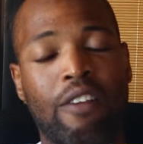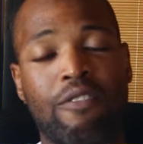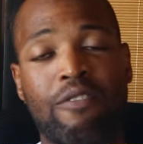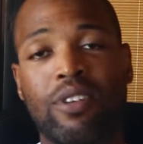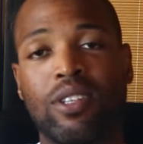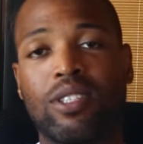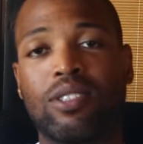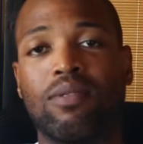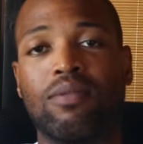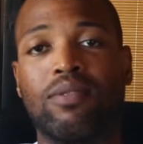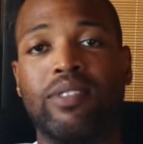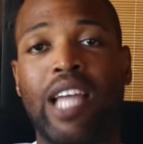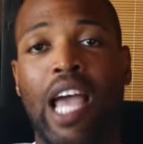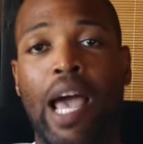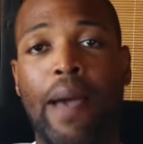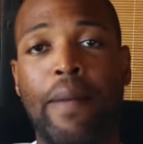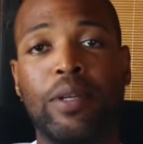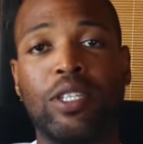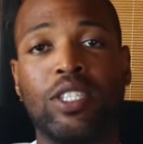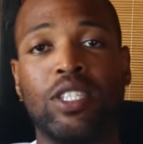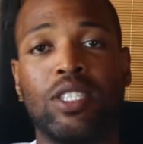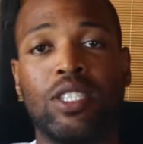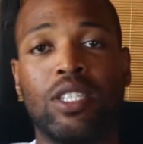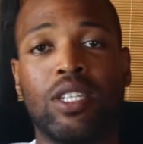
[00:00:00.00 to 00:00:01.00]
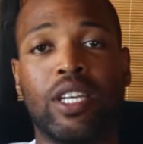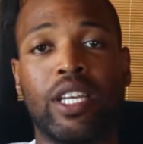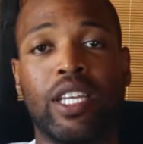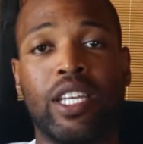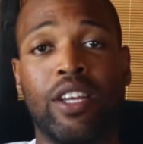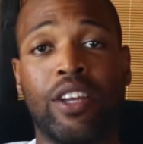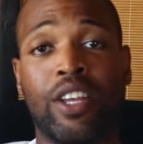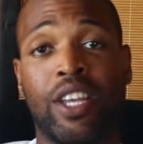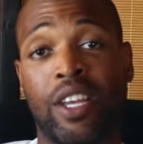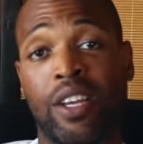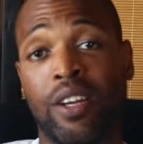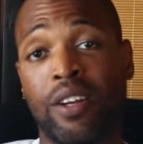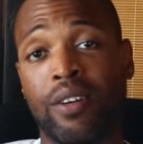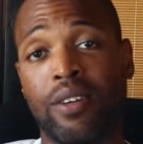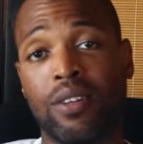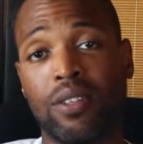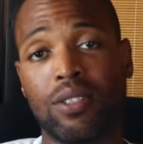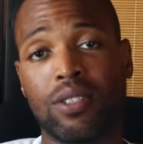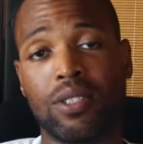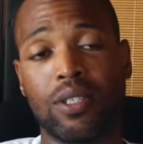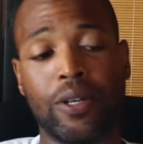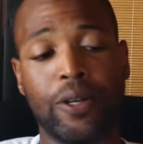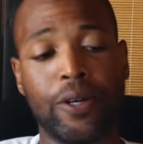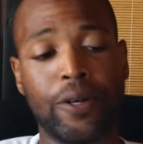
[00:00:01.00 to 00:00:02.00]
at risk of damaging your gear,
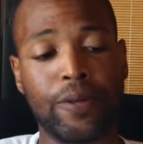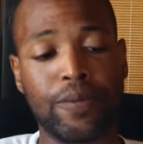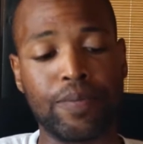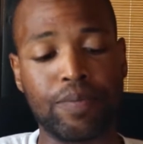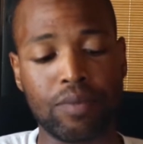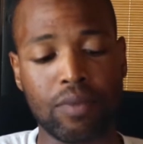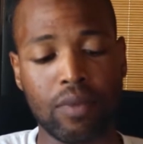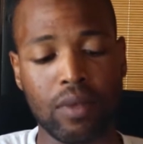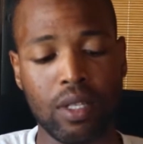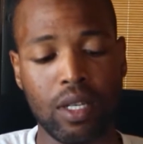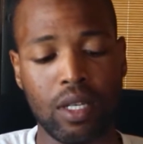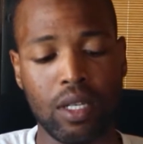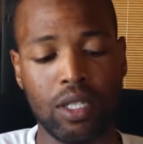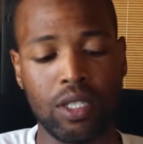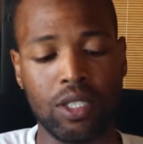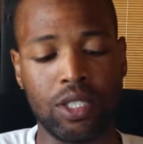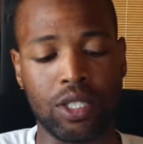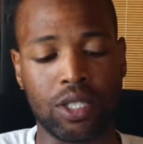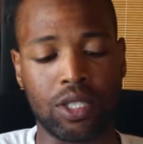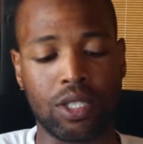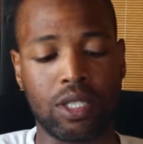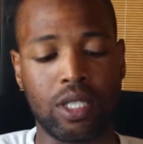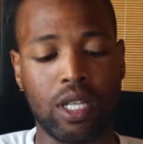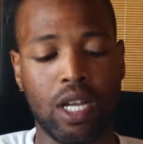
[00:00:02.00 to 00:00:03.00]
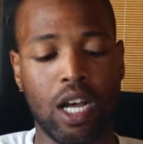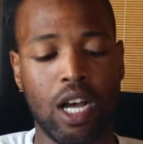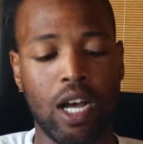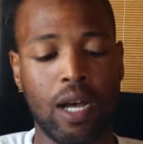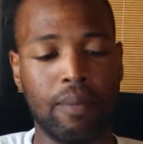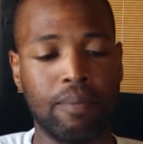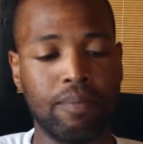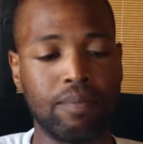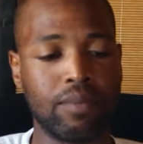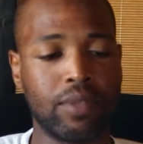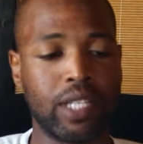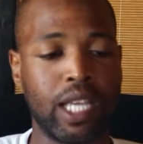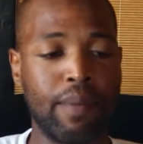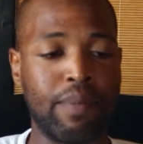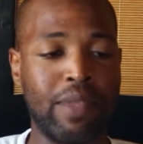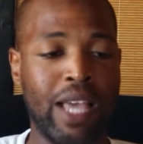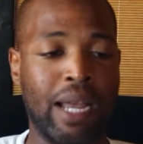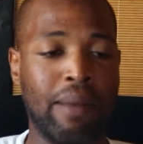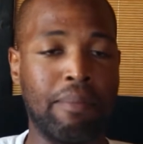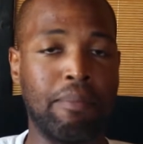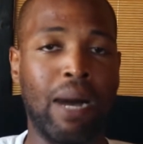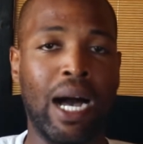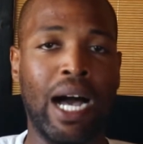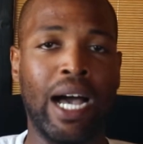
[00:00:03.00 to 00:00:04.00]
so just keep
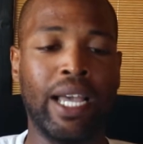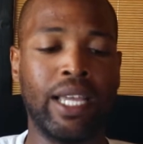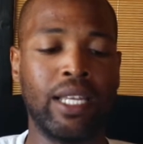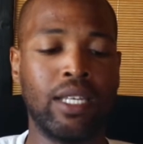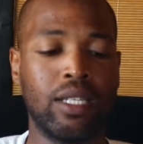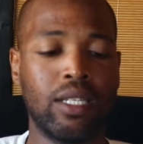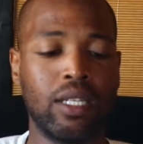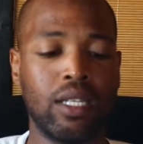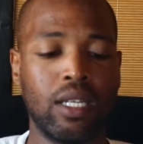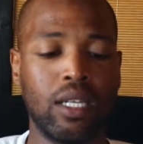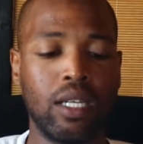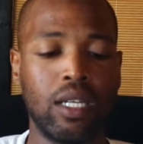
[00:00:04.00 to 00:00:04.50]
that in mind.